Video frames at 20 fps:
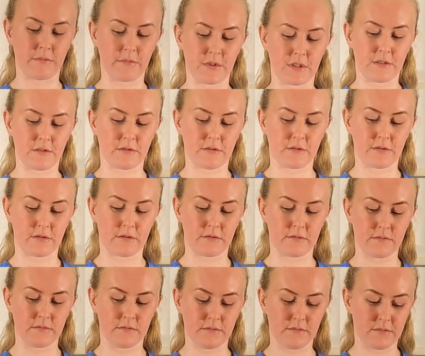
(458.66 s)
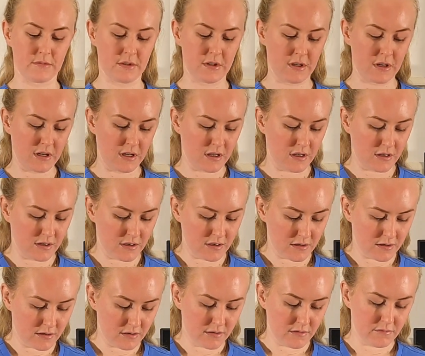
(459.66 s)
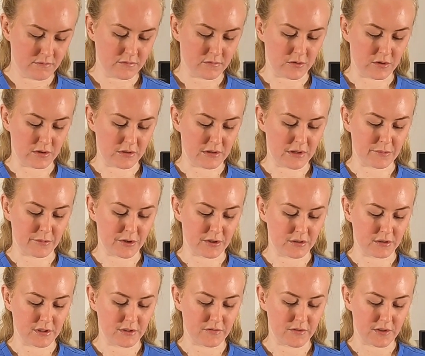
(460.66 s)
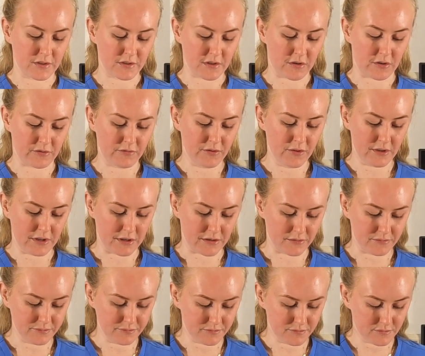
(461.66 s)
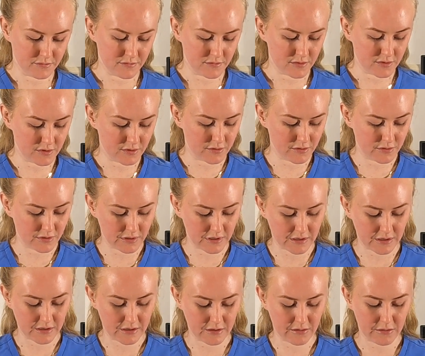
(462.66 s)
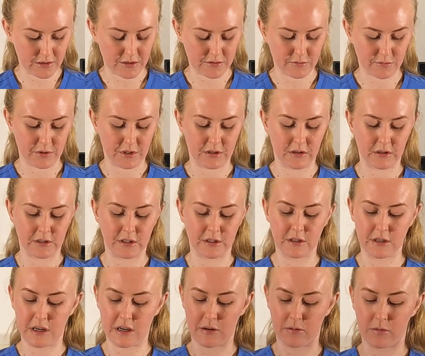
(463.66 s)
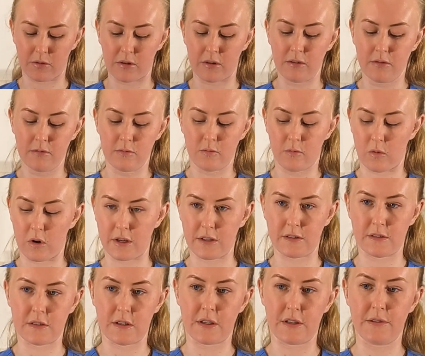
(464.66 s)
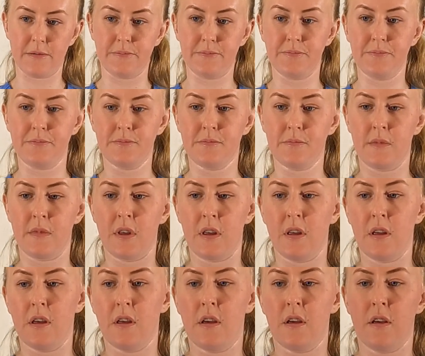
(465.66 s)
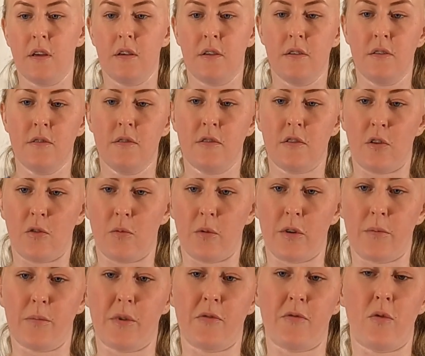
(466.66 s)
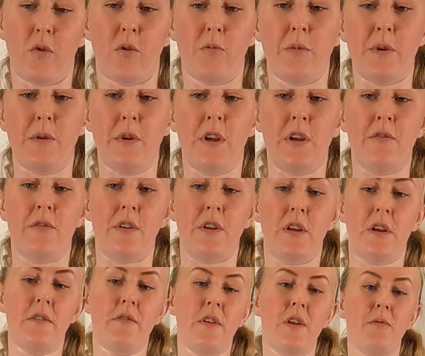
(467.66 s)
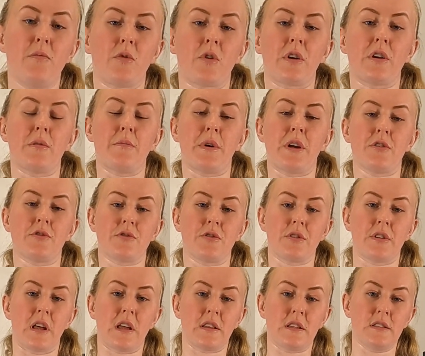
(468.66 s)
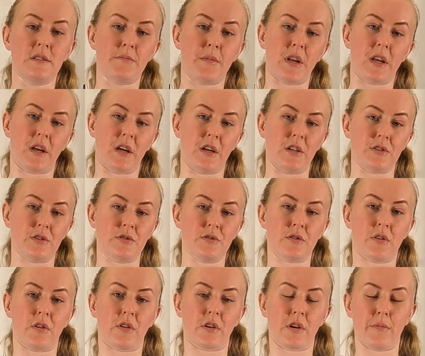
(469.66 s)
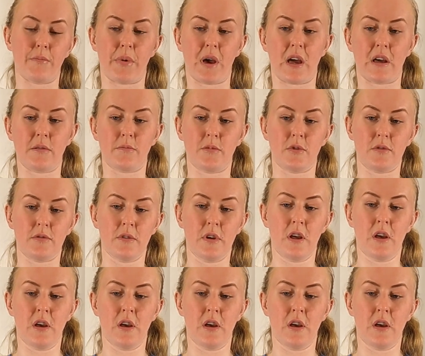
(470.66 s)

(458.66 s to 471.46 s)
administer. Well, I'm going to leave this on for now as we clean our Y site. So before we even give it, we're going to make sure that these medications are compatible.